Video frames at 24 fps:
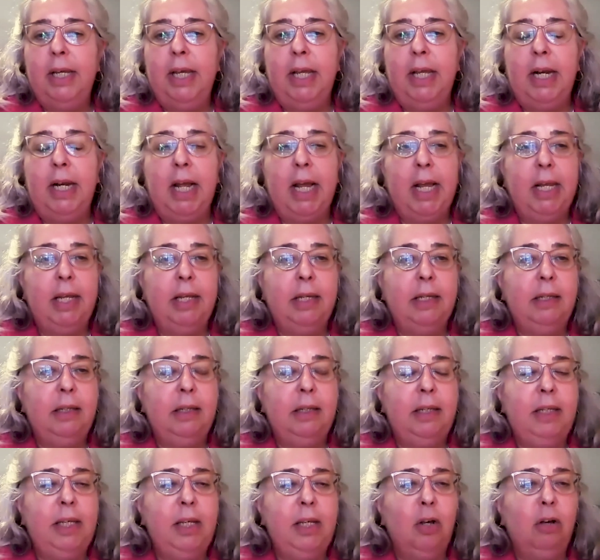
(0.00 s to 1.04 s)
And
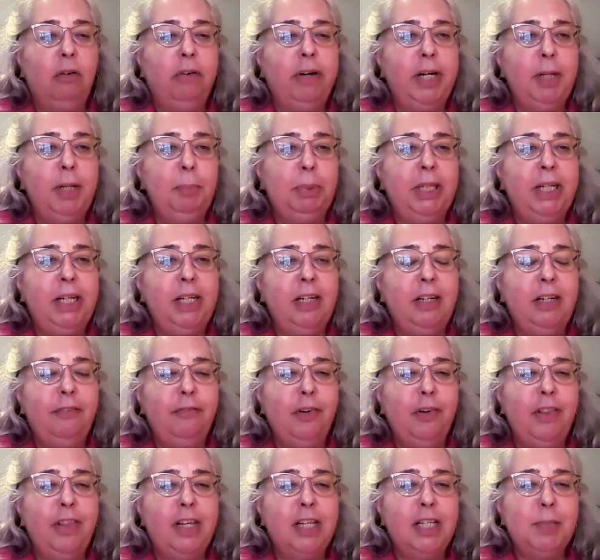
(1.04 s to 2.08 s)
he already pleaded
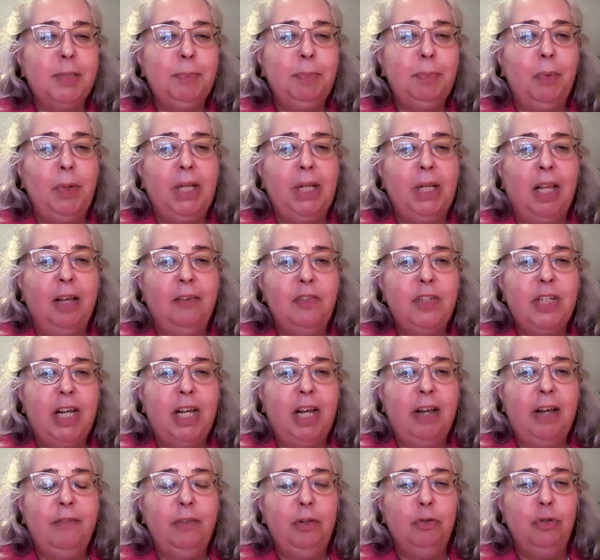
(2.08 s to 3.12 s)
for this, but we'd love to
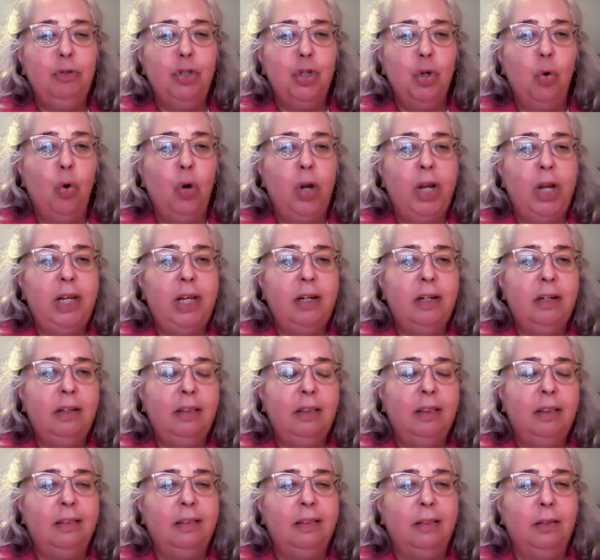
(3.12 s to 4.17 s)
have you join
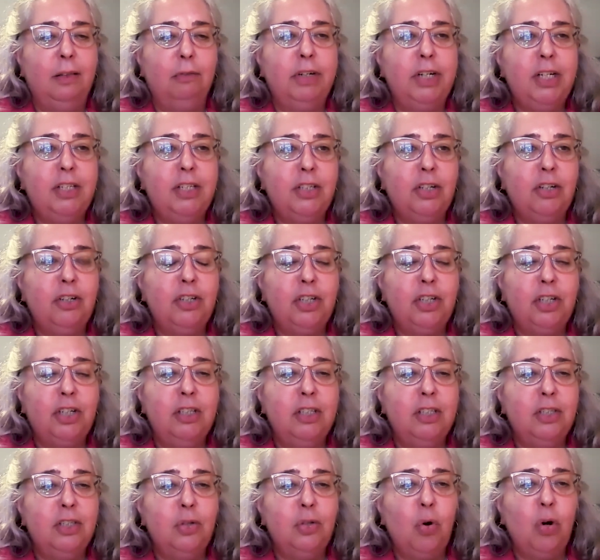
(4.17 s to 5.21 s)
the research
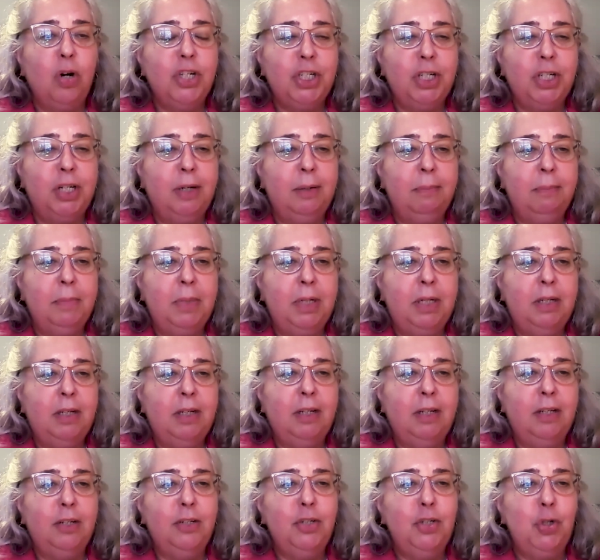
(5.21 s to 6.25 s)
consortium,
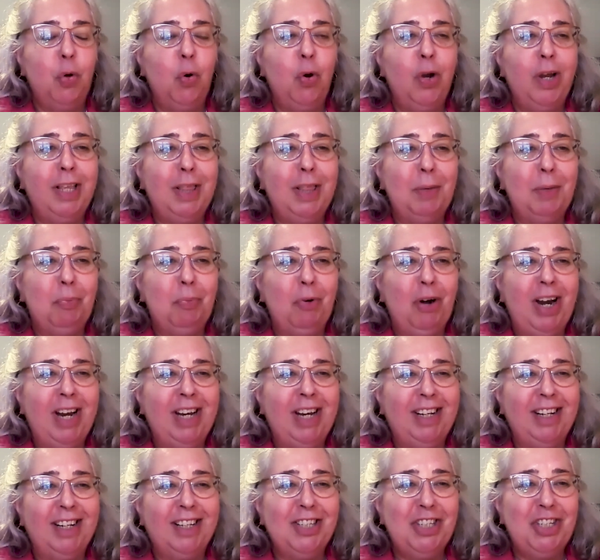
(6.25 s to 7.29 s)
join the
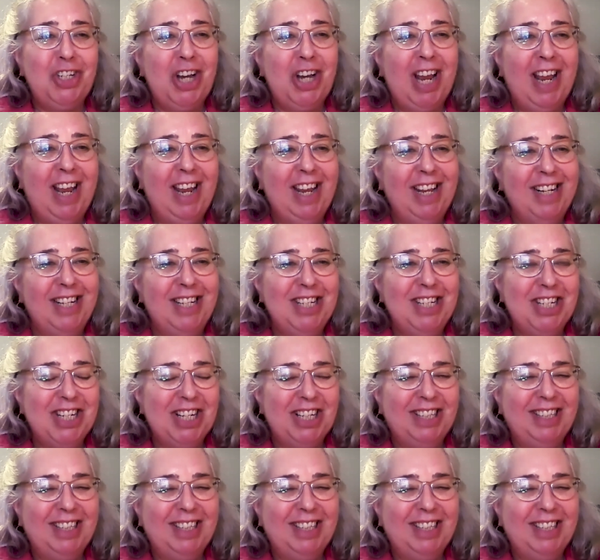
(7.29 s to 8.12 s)
break exchange.